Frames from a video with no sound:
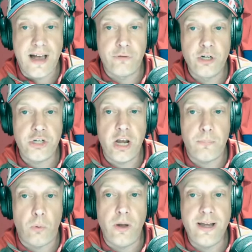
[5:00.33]
average and
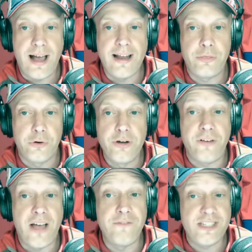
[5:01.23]
a
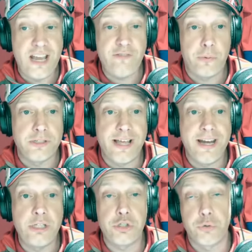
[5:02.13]
.935 save
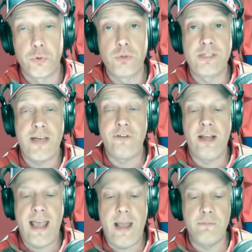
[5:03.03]
percentage through
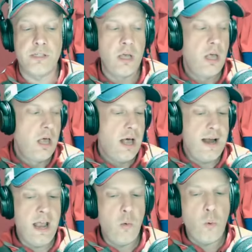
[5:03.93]
seven games.
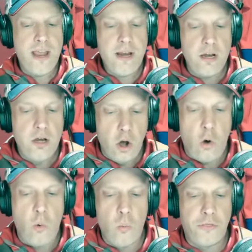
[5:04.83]
Again, we
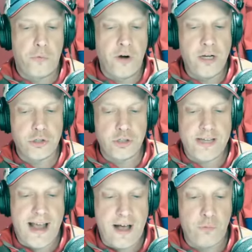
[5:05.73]
know what the
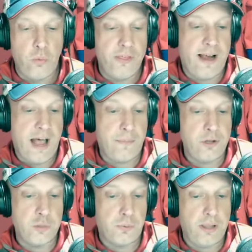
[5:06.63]
Rangers have. The
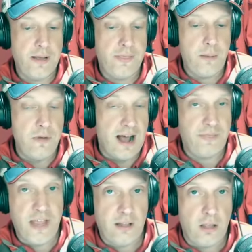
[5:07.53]
Capitals played them
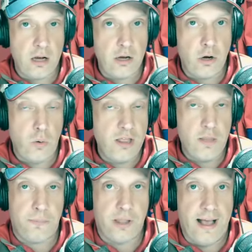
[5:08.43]
not that long ago in
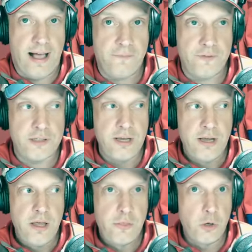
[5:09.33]
the playoffs.
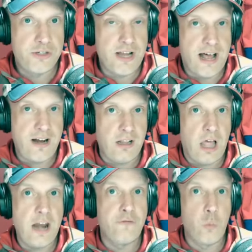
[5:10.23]
There's not a
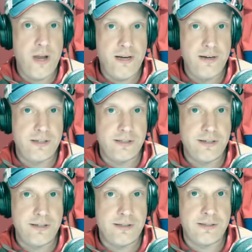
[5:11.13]
lot of
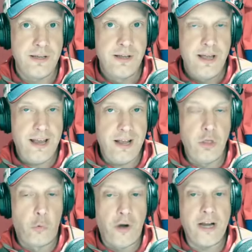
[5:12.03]
weaknesses in
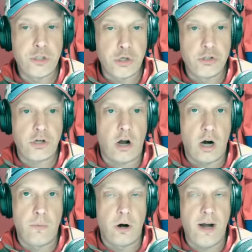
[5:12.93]
the Rangers'
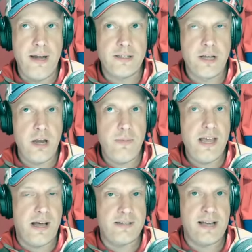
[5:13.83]
armor, and it's going to
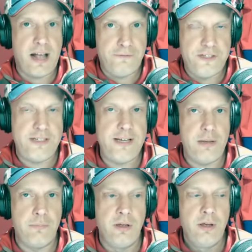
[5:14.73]
be a tough
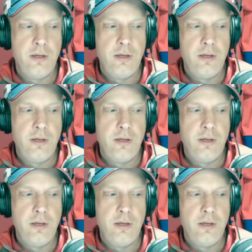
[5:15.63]
team